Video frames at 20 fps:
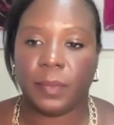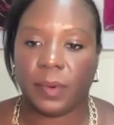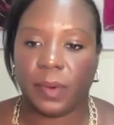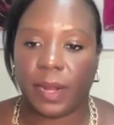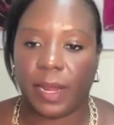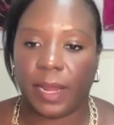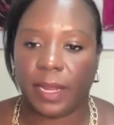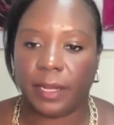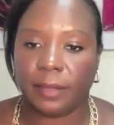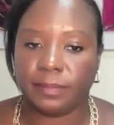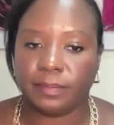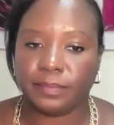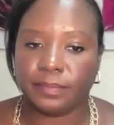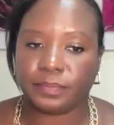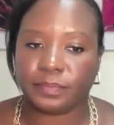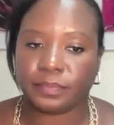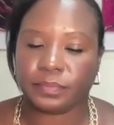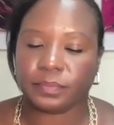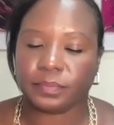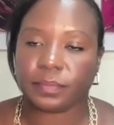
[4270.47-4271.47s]
right?
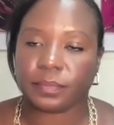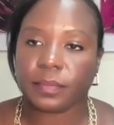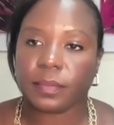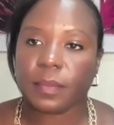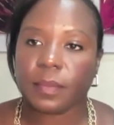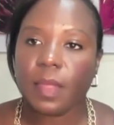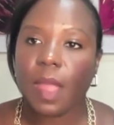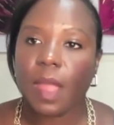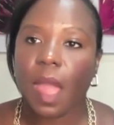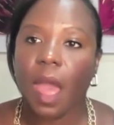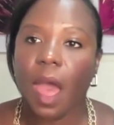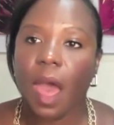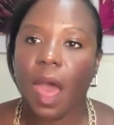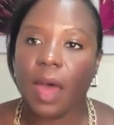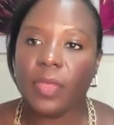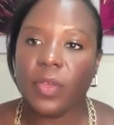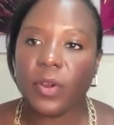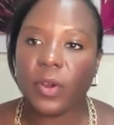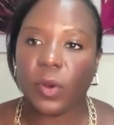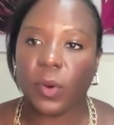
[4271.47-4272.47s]

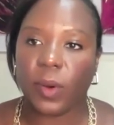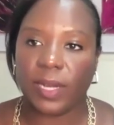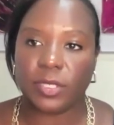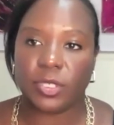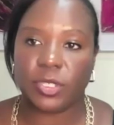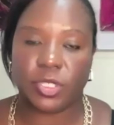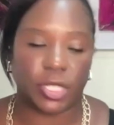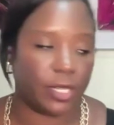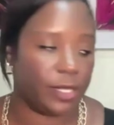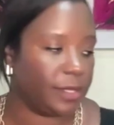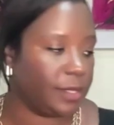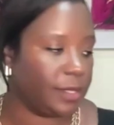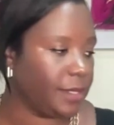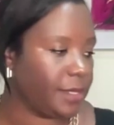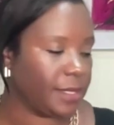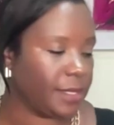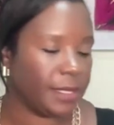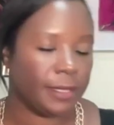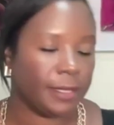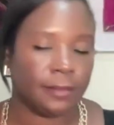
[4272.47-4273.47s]
Other
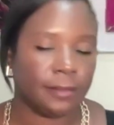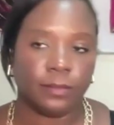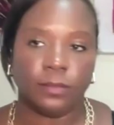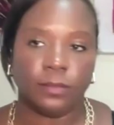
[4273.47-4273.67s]
questions?